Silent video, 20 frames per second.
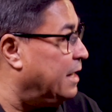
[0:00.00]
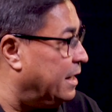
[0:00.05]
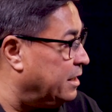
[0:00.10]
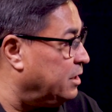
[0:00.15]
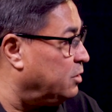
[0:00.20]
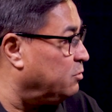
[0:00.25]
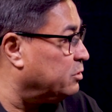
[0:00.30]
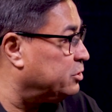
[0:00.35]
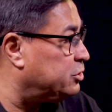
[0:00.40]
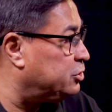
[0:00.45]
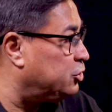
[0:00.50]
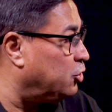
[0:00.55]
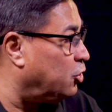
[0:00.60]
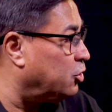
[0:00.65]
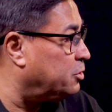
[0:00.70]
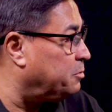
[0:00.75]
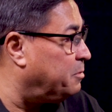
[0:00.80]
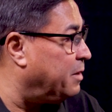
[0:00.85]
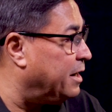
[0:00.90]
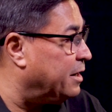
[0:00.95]
Lennon was
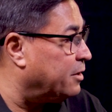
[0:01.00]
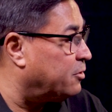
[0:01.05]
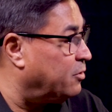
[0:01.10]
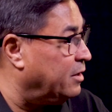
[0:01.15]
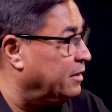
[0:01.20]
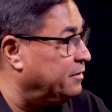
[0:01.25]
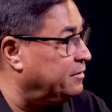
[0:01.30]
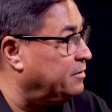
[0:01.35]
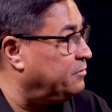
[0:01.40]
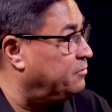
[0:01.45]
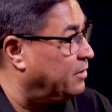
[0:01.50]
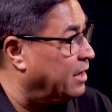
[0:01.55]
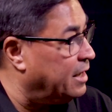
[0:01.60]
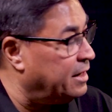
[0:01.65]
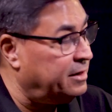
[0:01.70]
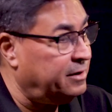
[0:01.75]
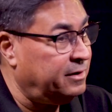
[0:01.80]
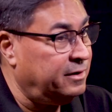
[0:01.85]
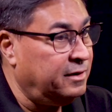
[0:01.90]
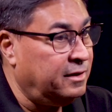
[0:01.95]
shot by a crazy fan.